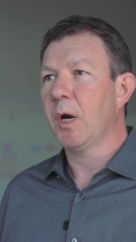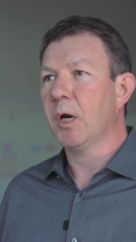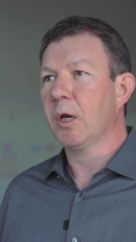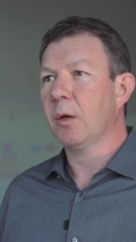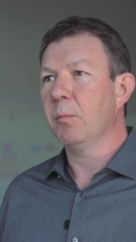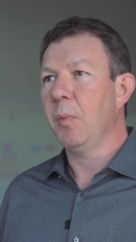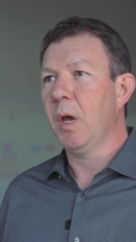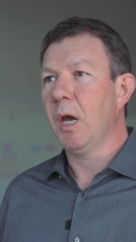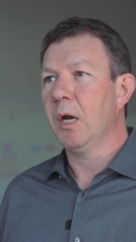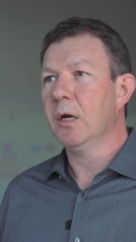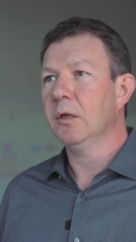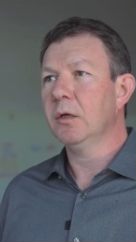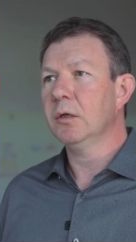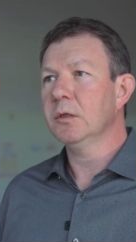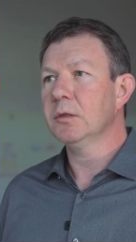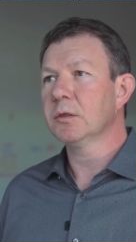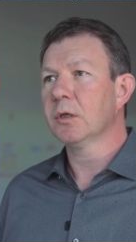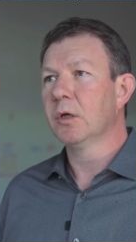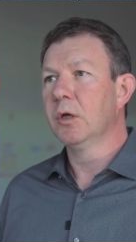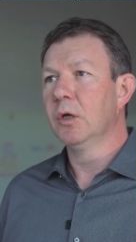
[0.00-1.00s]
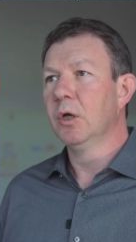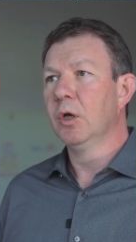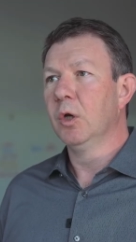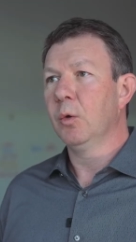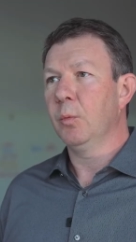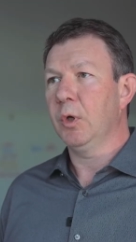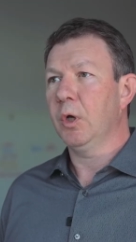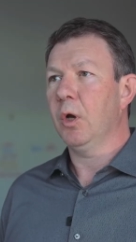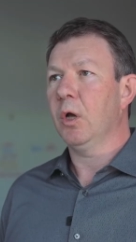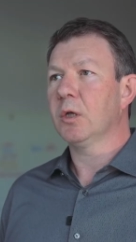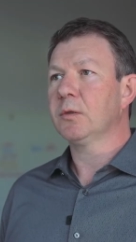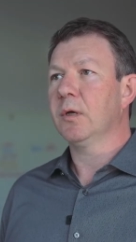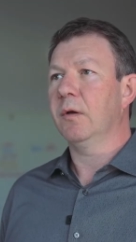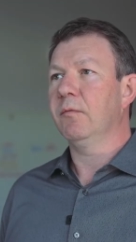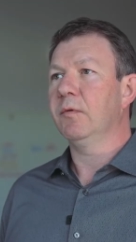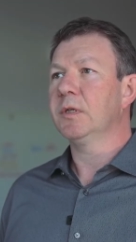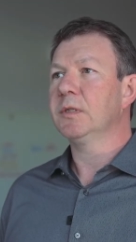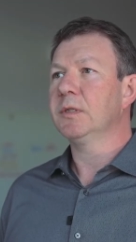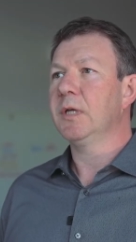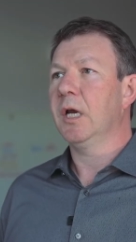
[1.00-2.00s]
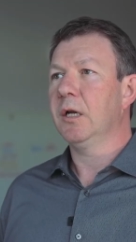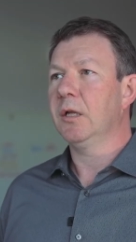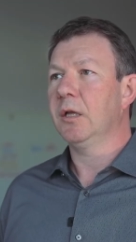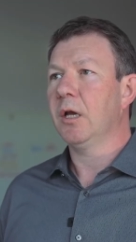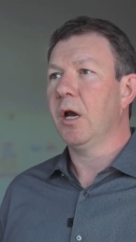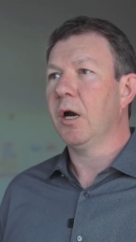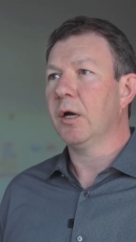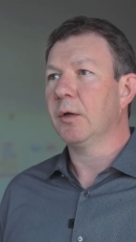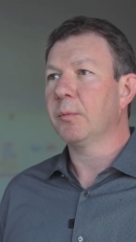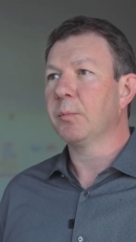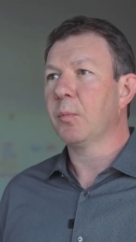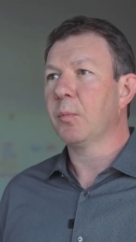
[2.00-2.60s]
our competitors. We also have a state-of-the-art